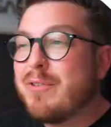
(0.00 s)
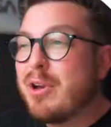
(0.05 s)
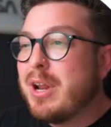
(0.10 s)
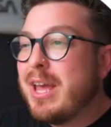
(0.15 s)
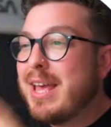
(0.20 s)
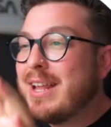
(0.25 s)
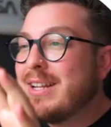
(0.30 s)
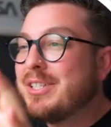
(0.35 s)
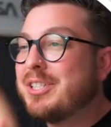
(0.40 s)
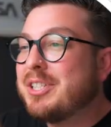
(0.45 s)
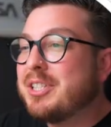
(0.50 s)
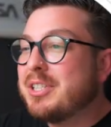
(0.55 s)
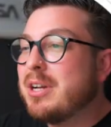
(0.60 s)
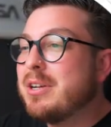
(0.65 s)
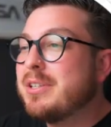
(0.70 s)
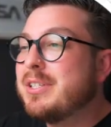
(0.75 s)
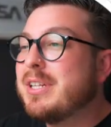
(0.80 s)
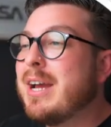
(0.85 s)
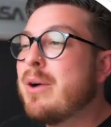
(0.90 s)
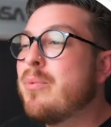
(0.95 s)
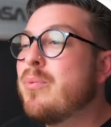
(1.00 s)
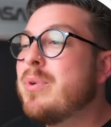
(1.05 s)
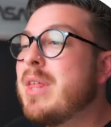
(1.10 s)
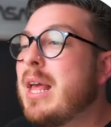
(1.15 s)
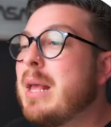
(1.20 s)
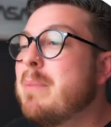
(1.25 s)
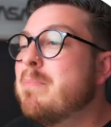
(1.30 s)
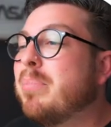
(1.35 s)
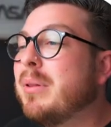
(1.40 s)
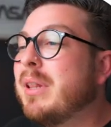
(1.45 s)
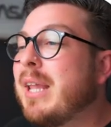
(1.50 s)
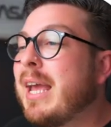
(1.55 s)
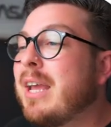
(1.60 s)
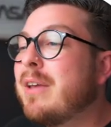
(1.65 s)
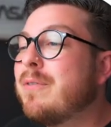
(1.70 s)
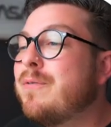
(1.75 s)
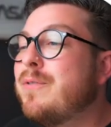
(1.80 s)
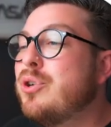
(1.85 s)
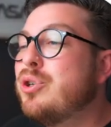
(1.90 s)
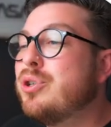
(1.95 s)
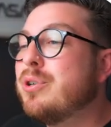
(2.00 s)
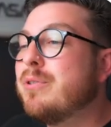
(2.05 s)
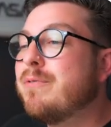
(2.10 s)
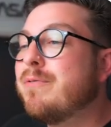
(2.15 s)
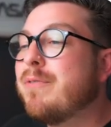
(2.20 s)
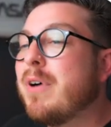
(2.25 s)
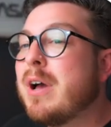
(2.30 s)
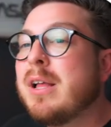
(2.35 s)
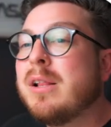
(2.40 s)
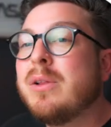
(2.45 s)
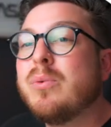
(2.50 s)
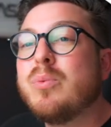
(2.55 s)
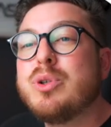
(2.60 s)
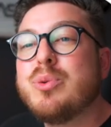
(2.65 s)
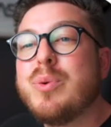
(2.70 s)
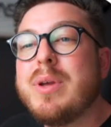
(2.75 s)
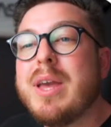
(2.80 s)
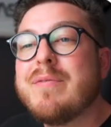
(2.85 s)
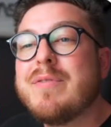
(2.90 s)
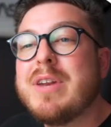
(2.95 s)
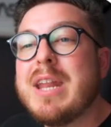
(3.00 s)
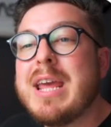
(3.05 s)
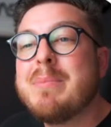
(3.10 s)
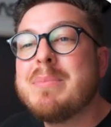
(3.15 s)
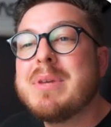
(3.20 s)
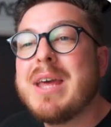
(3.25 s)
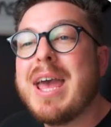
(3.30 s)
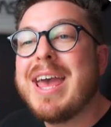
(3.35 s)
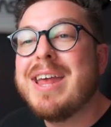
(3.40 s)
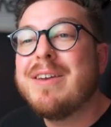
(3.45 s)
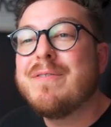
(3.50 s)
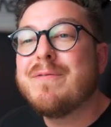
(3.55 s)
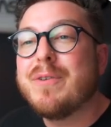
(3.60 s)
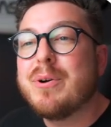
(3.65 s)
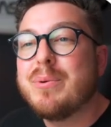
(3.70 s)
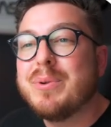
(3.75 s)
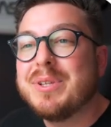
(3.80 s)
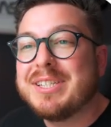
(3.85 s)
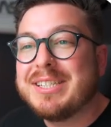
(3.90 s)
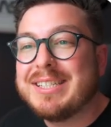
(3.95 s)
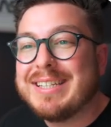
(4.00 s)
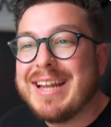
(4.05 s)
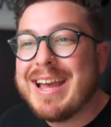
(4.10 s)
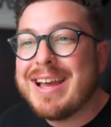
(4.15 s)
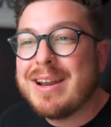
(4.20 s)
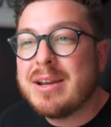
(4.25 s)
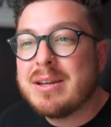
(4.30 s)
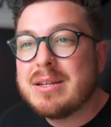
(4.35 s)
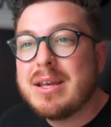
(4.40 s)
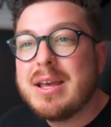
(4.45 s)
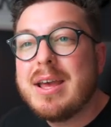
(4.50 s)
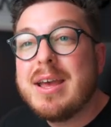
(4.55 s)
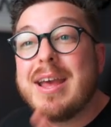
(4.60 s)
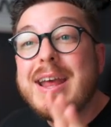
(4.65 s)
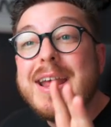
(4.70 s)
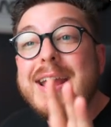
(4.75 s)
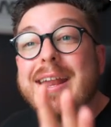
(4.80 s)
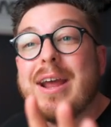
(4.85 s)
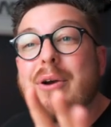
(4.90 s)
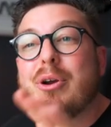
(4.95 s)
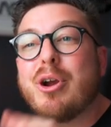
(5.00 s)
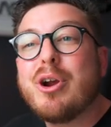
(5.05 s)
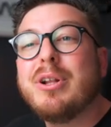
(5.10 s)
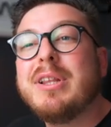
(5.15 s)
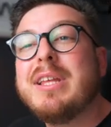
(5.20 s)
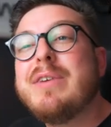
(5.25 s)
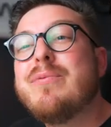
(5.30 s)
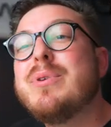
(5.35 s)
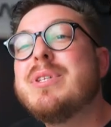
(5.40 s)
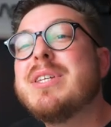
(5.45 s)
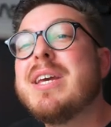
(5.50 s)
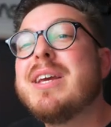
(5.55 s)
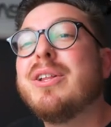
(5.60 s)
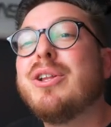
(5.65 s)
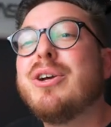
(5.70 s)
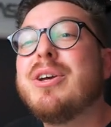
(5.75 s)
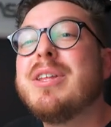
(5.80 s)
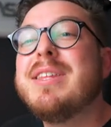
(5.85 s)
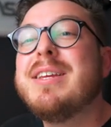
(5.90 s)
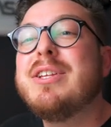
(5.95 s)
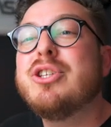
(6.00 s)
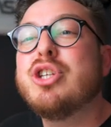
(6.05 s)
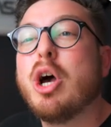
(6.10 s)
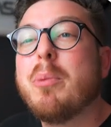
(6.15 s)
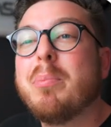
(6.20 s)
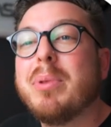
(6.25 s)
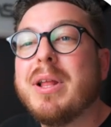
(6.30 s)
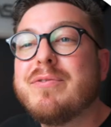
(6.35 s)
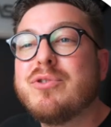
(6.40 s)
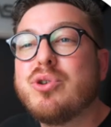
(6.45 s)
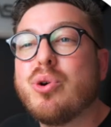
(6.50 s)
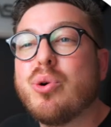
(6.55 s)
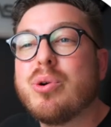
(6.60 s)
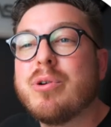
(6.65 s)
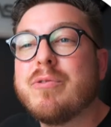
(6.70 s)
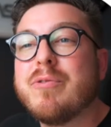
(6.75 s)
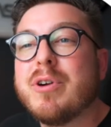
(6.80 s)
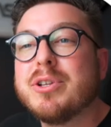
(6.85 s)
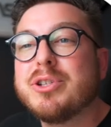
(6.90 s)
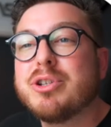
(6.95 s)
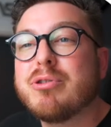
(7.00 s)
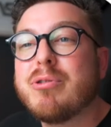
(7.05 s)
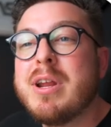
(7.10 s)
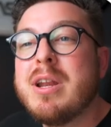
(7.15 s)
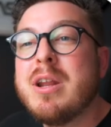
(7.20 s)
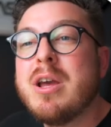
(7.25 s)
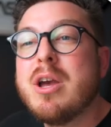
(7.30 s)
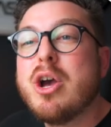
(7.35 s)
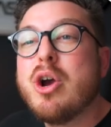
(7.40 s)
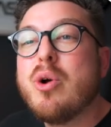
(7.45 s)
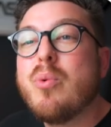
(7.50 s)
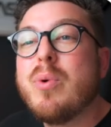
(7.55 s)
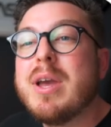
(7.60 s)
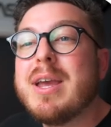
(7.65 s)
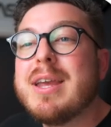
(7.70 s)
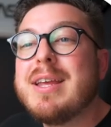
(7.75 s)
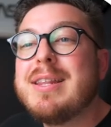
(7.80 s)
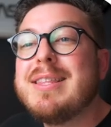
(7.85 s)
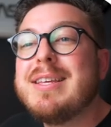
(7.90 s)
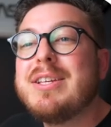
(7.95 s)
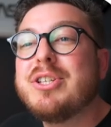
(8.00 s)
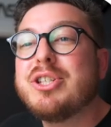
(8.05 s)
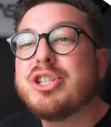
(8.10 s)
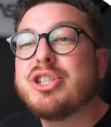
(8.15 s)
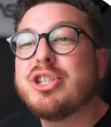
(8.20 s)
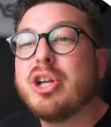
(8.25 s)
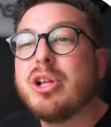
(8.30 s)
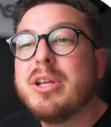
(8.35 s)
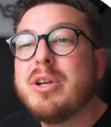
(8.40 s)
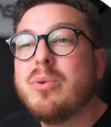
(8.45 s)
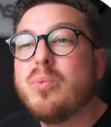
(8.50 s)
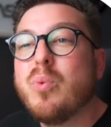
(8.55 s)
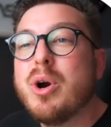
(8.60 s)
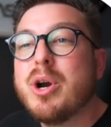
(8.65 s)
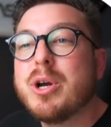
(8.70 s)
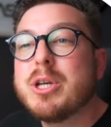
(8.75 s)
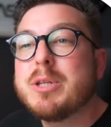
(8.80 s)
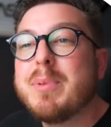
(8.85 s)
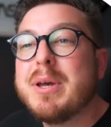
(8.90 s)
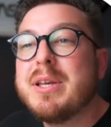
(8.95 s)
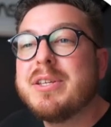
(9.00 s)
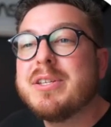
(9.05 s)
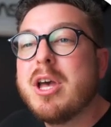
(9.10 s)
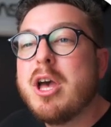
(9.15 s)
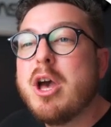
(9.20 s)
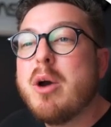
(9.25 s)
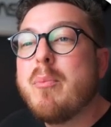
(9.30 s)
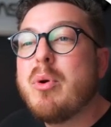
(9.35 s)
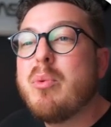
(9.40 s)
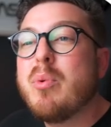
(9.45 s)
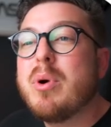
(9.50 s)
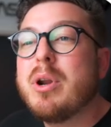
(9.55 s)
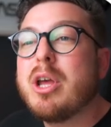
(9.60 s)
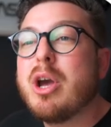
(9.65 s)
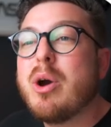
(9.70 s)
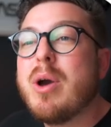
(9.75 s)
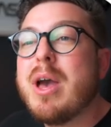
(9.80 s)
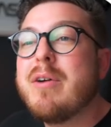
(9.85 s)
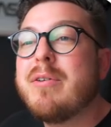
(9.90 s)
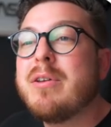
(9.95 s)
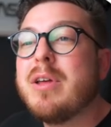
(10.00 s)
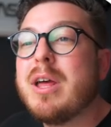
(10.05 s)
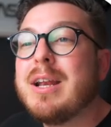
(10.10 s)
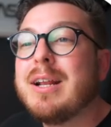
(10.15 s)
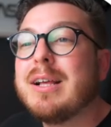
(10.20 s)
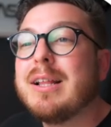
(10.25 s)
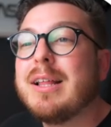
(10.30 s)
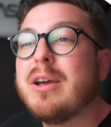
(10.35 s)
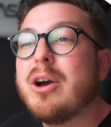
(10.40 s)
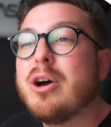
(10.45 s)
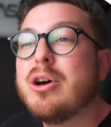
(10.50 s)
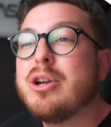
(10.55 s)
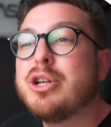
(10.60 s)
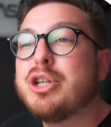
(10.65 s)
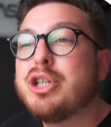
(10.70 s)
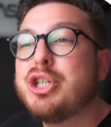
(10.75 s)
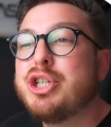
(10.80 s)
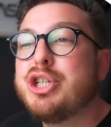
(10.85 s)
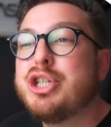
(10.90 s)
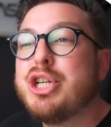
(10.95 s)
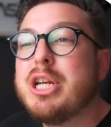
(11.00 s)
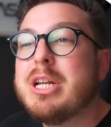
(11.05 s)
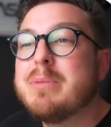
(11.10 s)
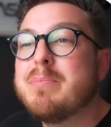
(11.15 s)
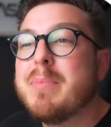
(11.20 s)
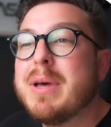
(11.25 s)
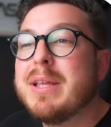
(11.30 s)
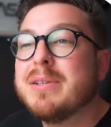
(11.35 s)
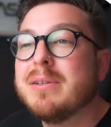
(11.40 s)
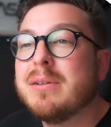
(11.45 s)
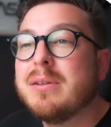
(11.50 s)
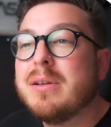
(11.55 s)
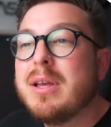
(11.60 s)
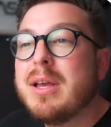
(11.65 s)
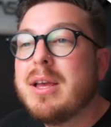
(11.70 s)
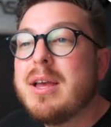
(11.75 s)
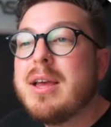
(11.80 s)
gone ahead and started out with a blank Fusion file, which we have named headphone stand. Now, currently, if we take a look in the top left corner of our screen, we're in the solid workspace. We want to go ahead and click on sheet metal.